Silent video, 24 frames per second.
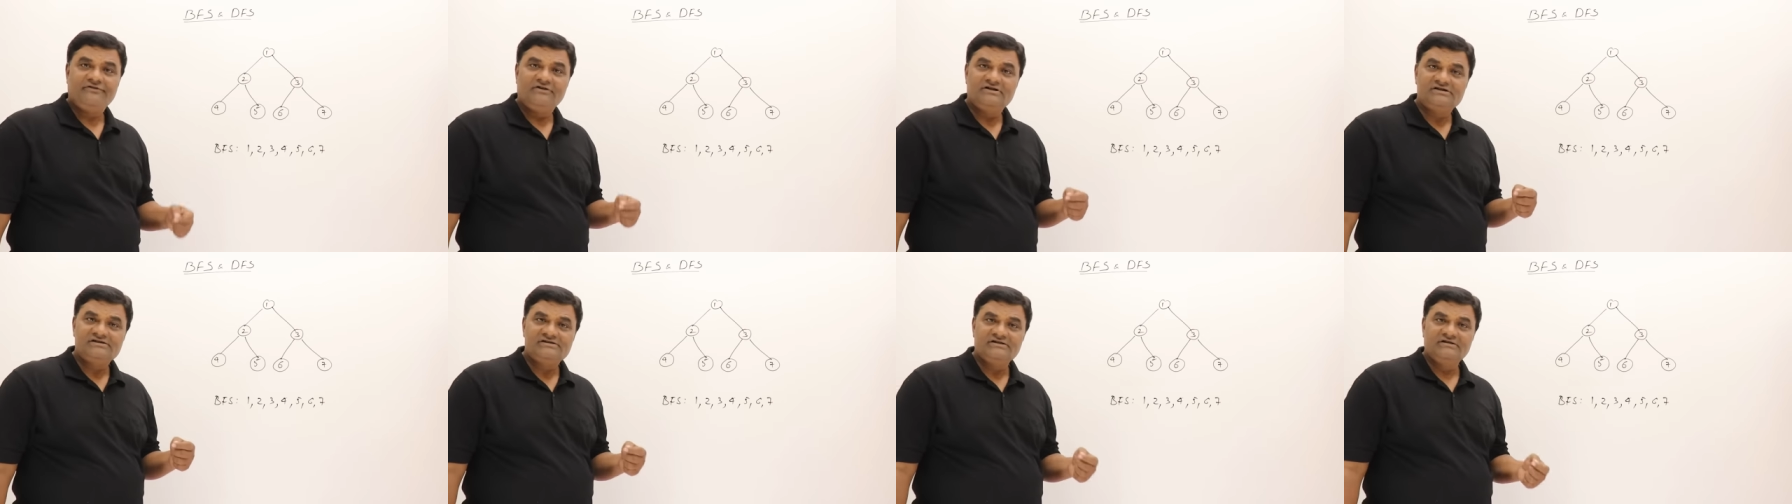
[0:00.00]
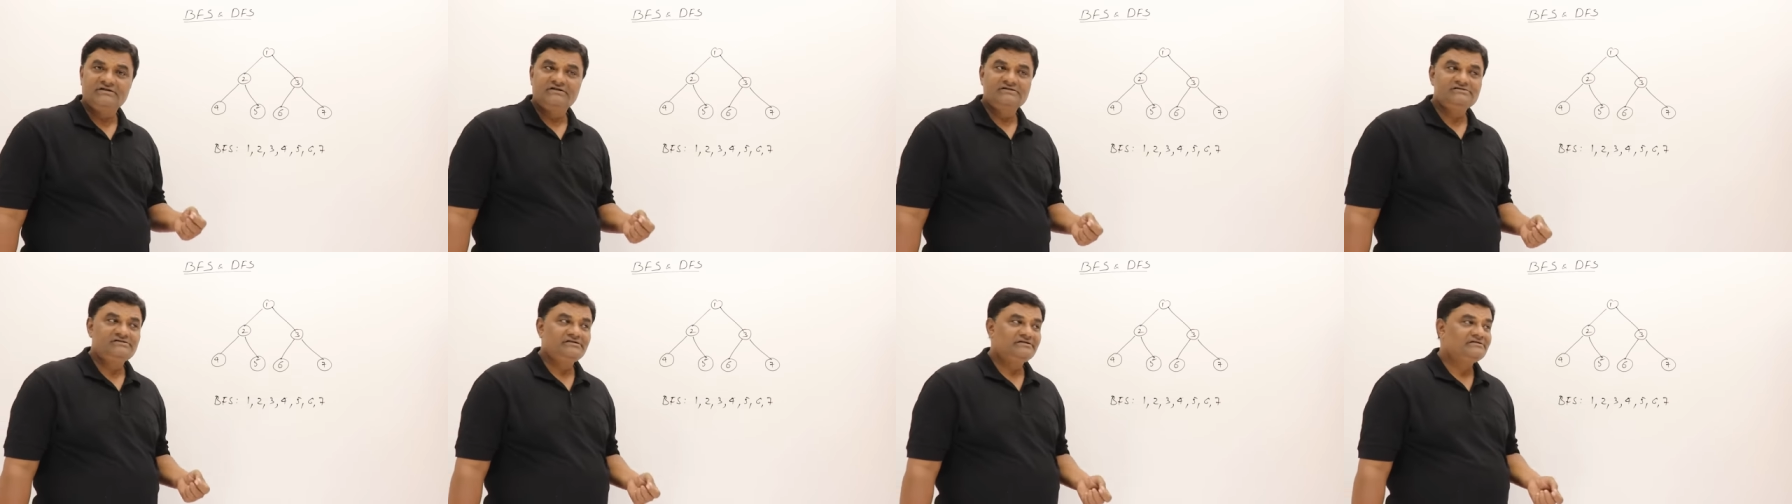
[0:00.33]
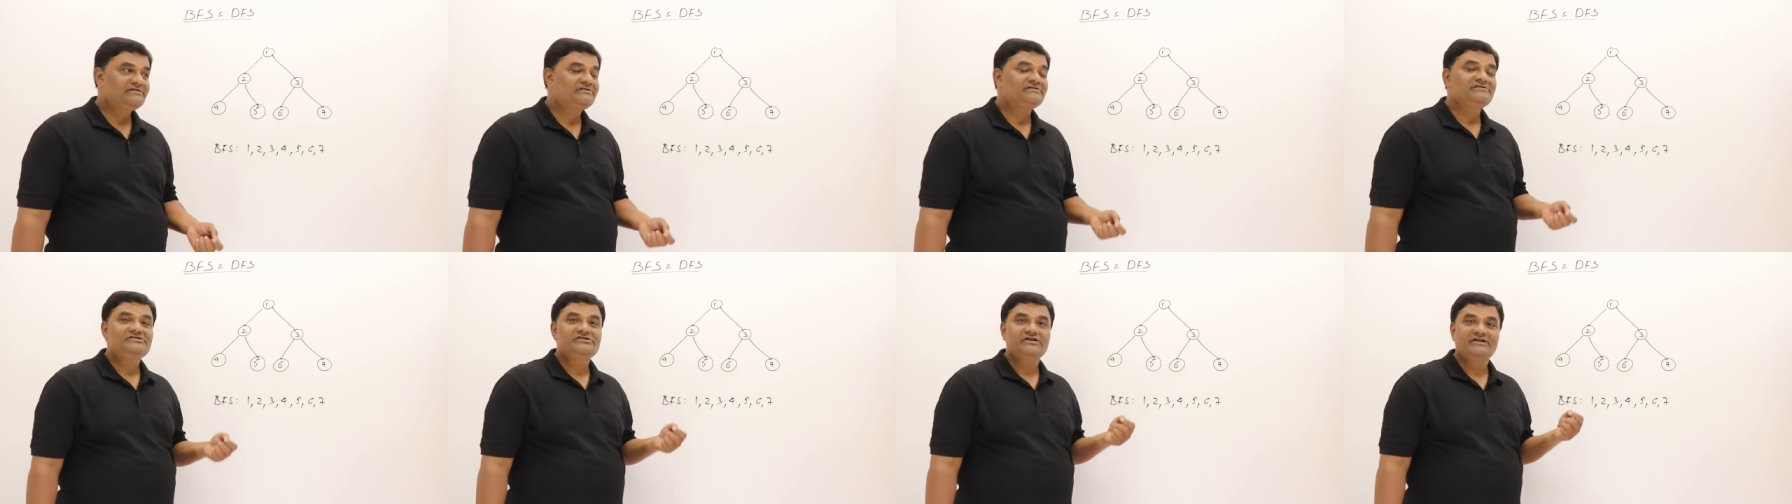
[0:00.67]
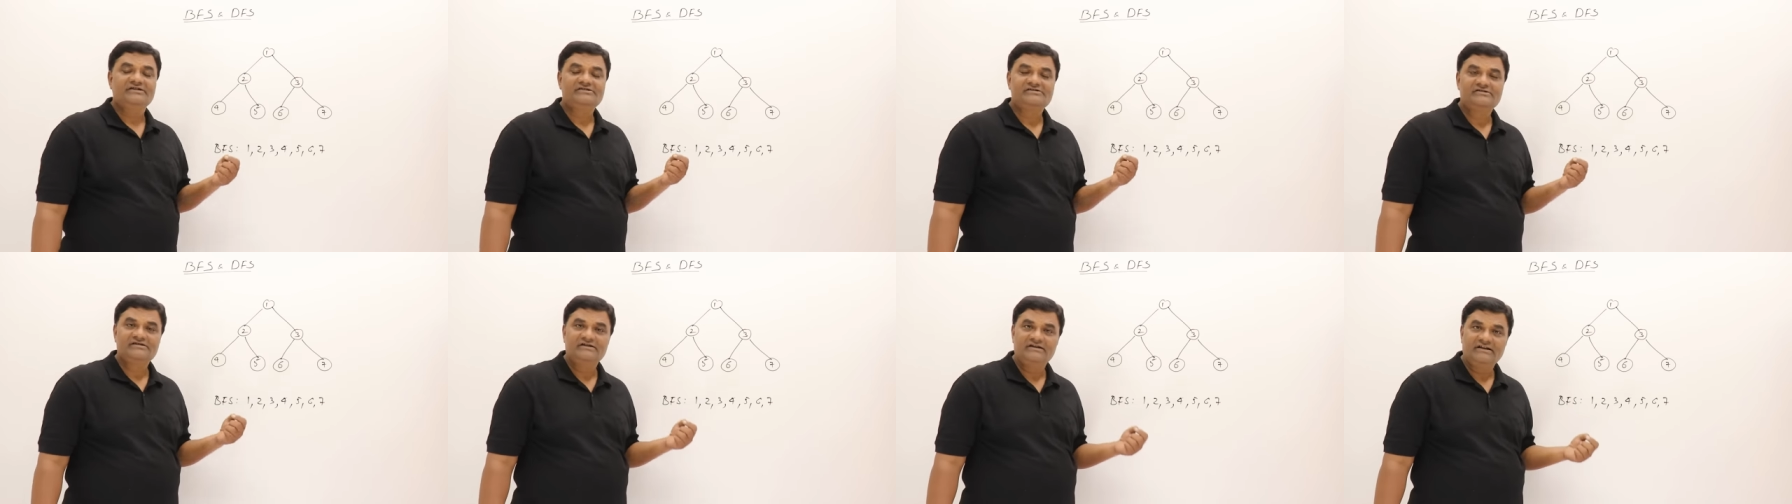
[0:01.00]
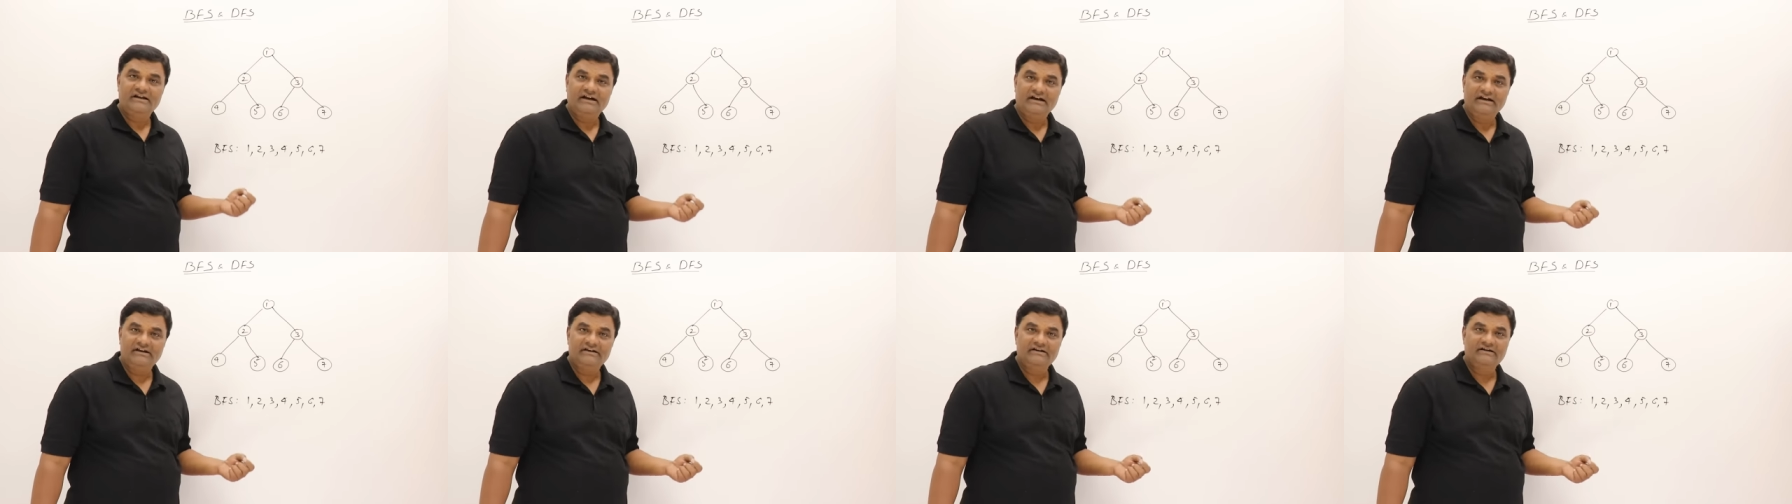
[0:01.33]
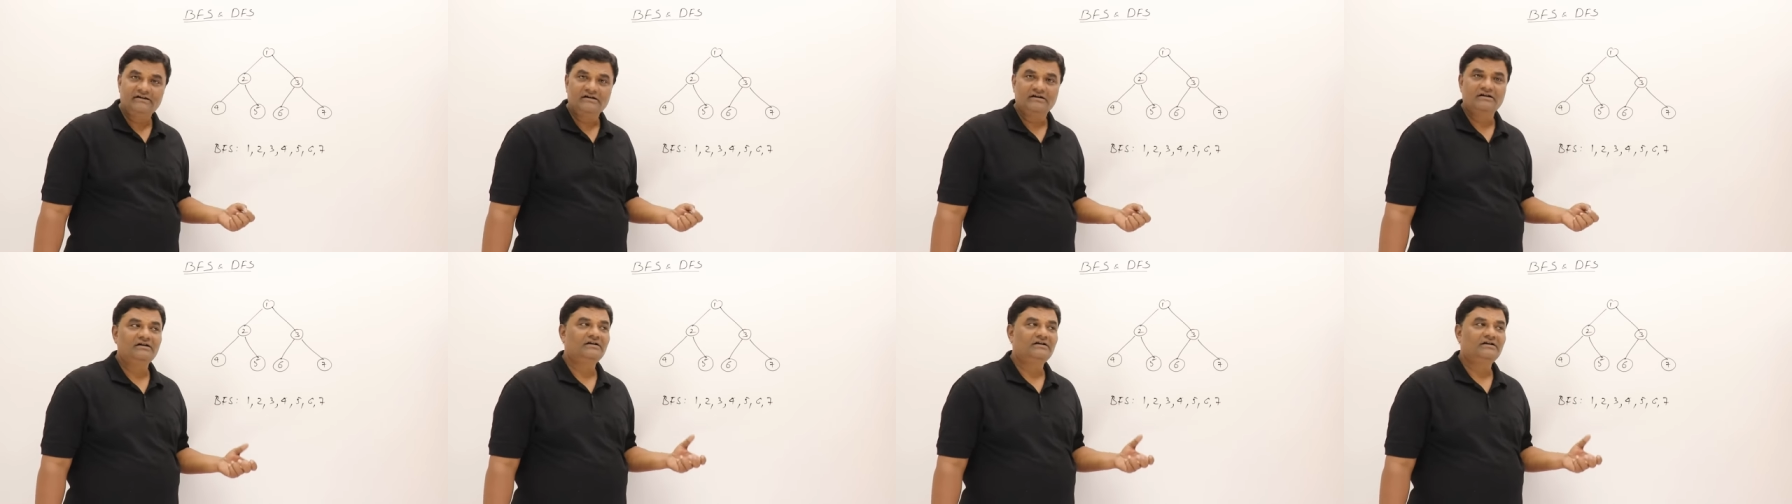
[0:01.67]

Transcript: first search is just like